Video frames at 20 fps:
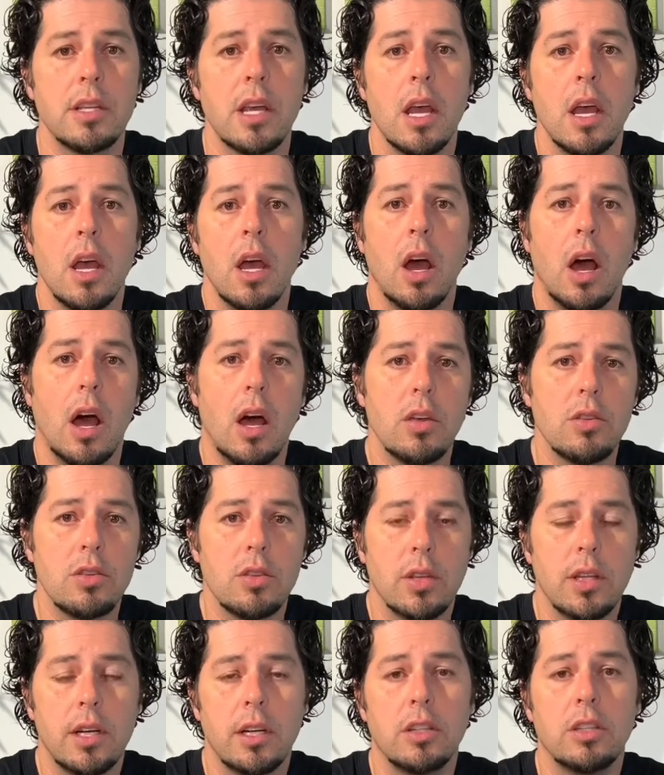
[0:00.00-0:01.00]
Also, their
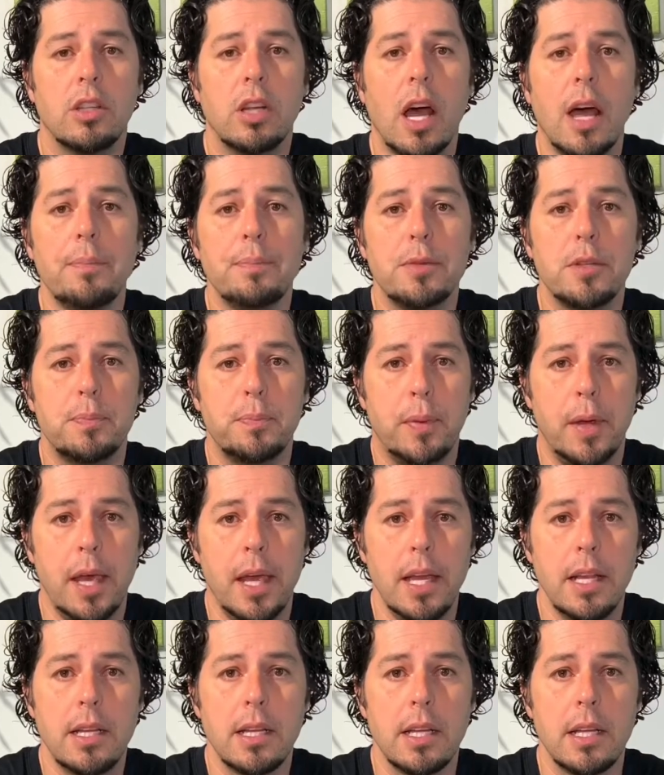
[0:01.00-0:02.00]
top speed
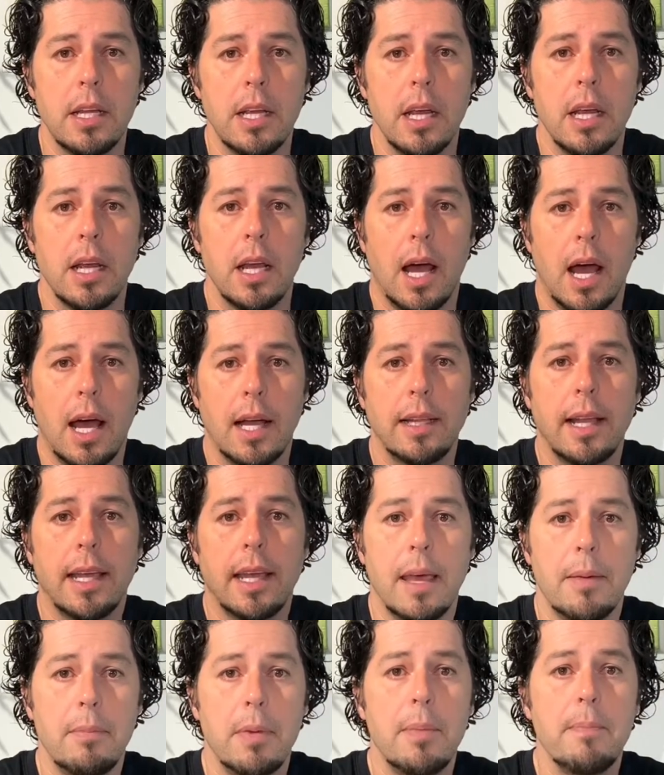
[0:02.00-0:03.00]
that can be
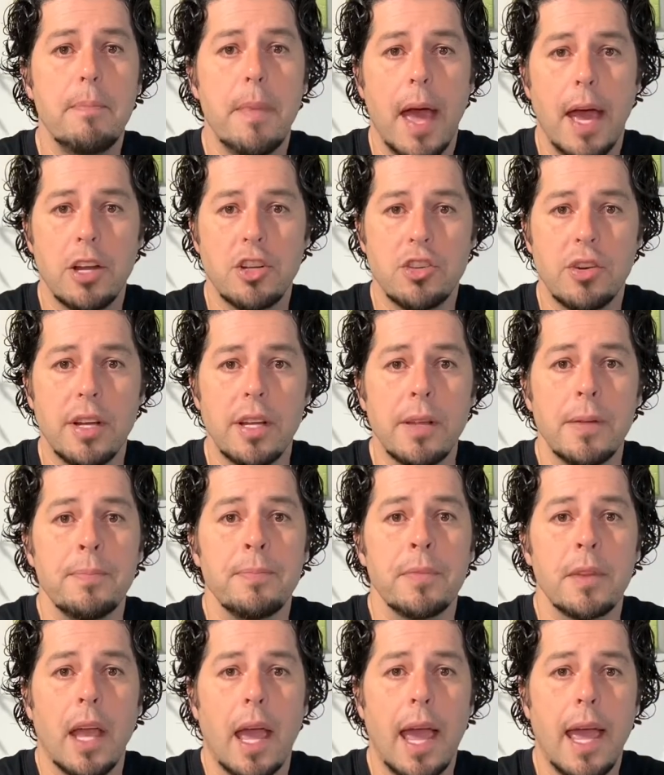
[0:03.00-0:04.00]
measured,
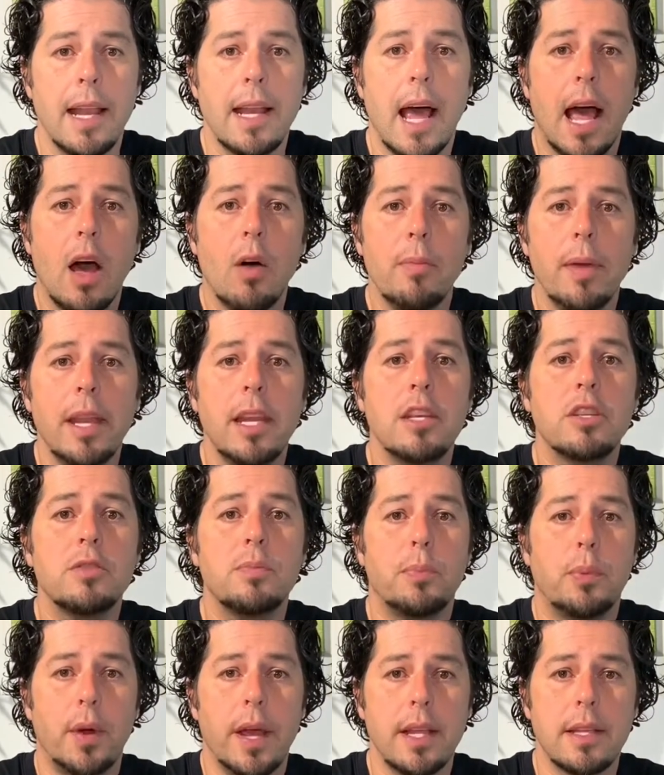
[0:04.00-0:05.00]
and how many
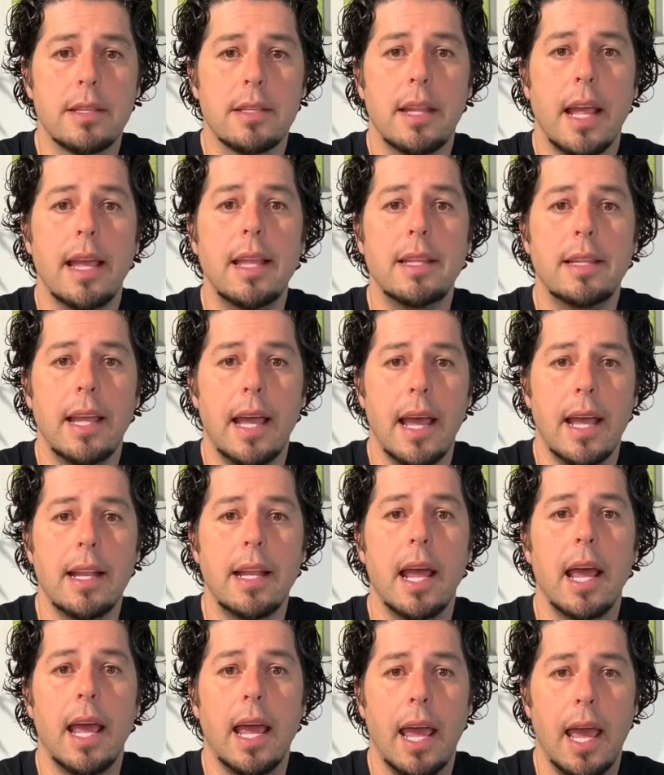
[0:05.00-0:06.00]
sprints they did
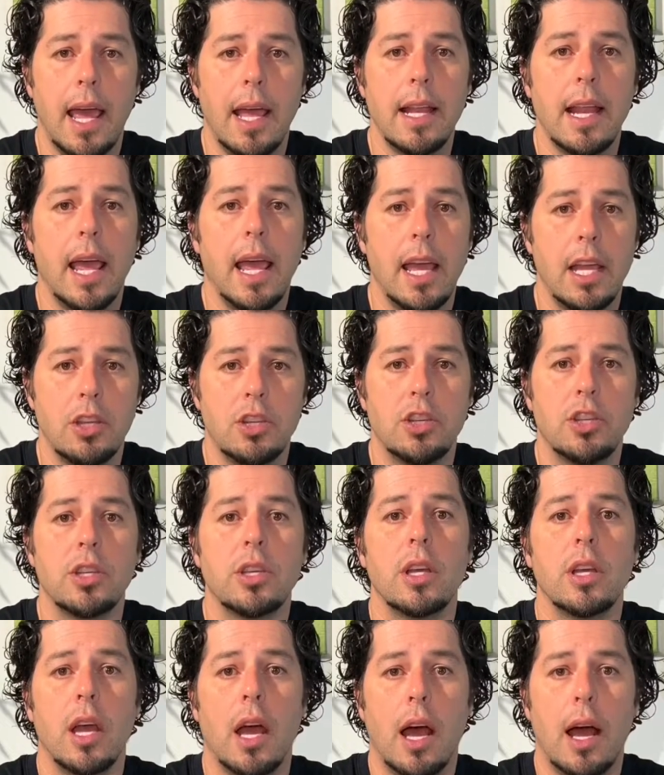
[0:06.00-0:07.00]
in each
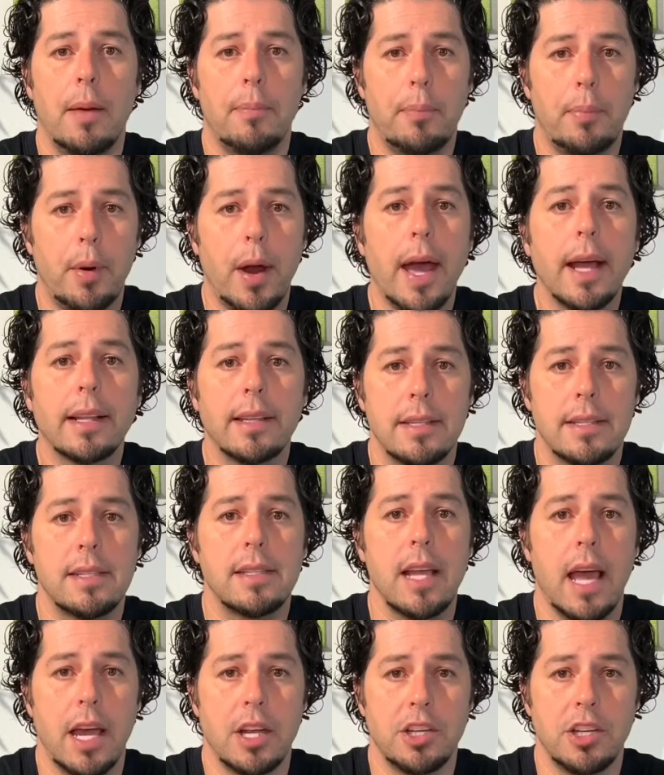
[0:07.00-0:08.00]
practice
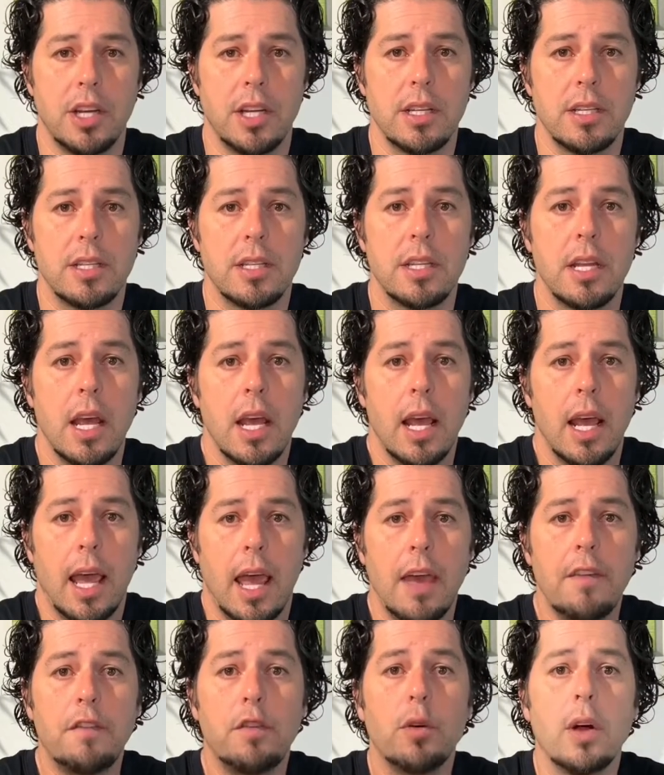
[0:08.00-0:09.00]
sessions. If
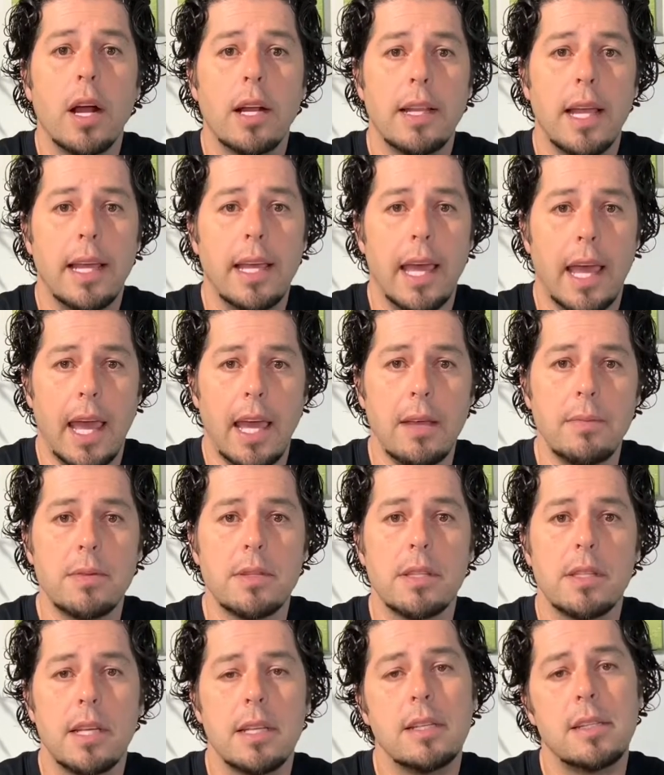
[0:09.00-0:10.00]
we're at the games, this
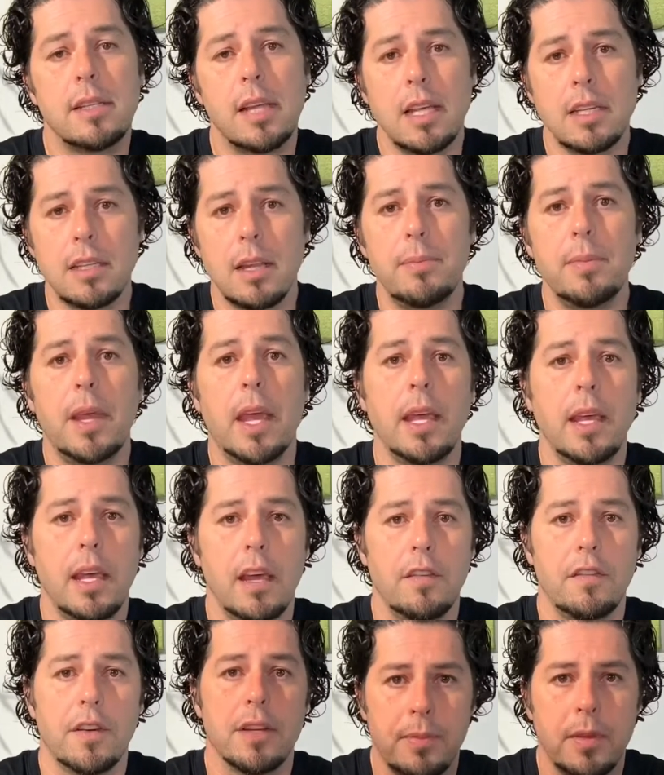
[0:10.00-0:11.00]
system can give us
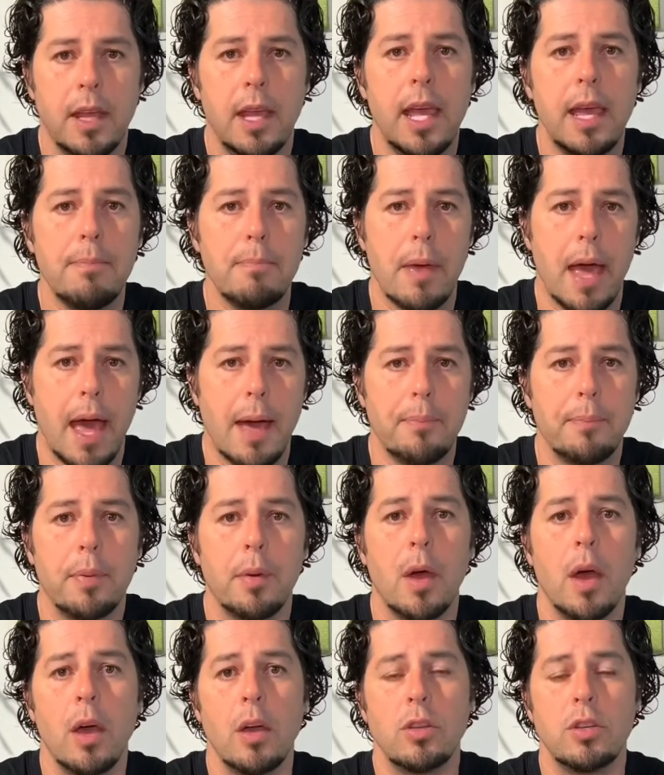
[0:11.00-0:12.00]
a heat map
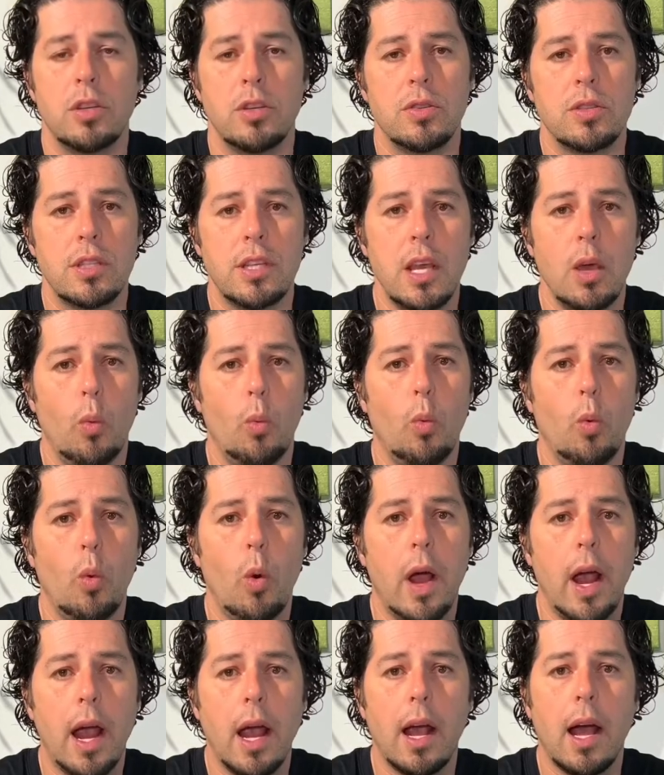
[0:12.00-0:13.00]
to see
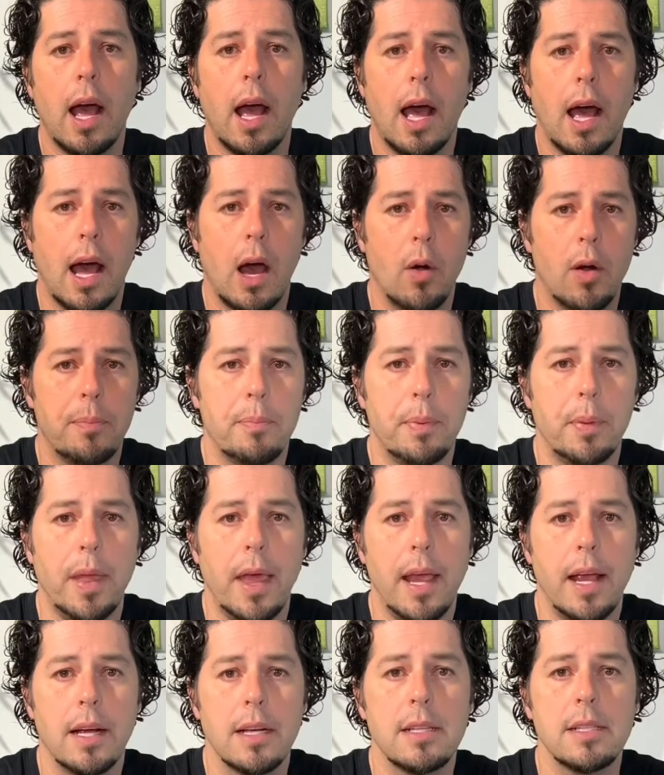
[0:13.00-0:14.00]
where our
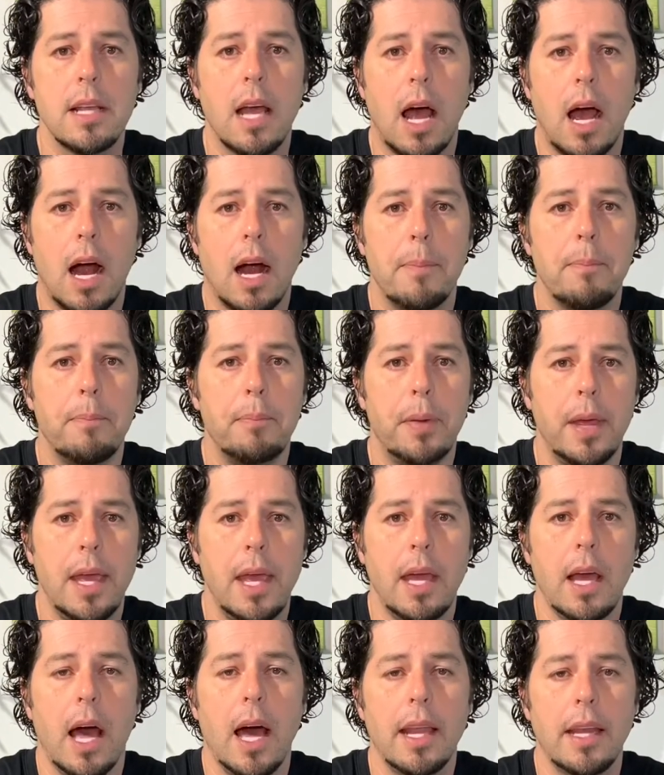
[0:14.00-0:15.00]
players are being
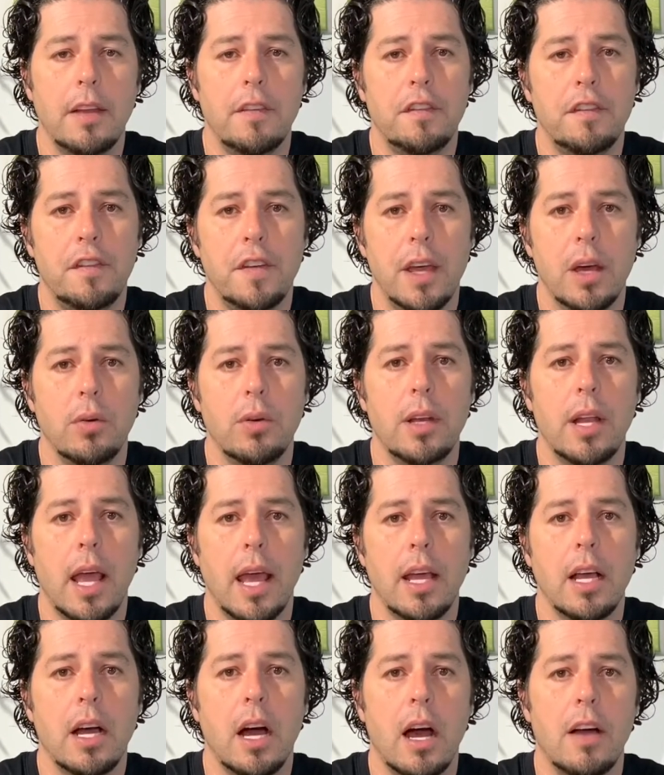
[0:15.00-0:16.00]
on the field and
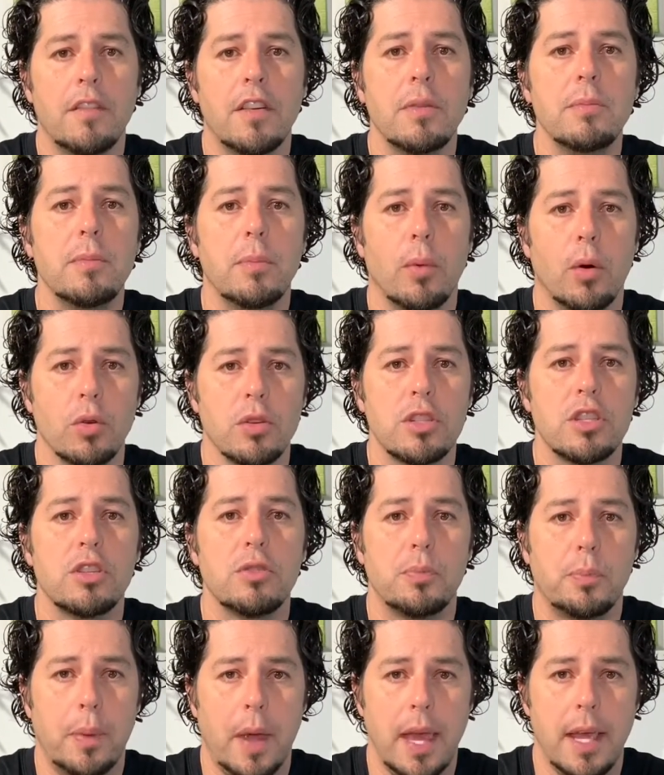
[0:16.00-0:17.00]
covering most
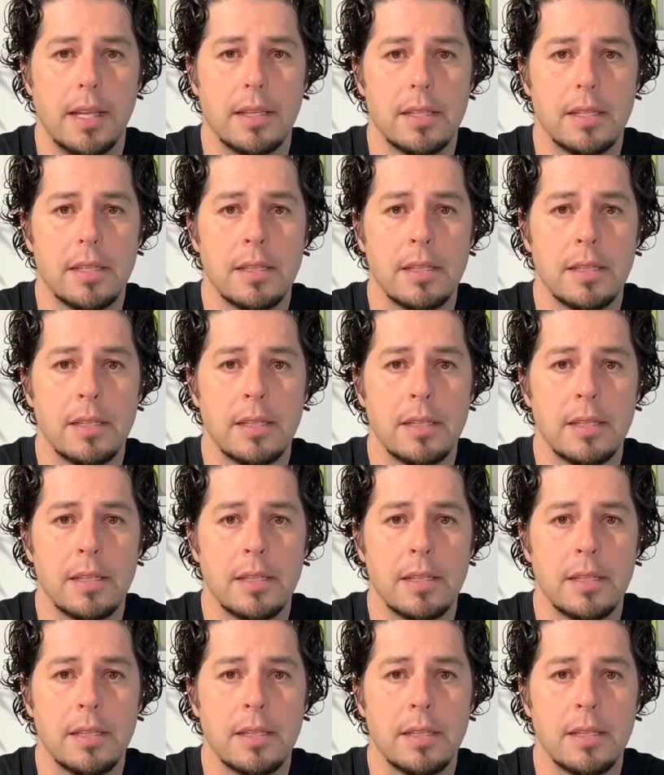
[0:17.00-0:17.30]
space.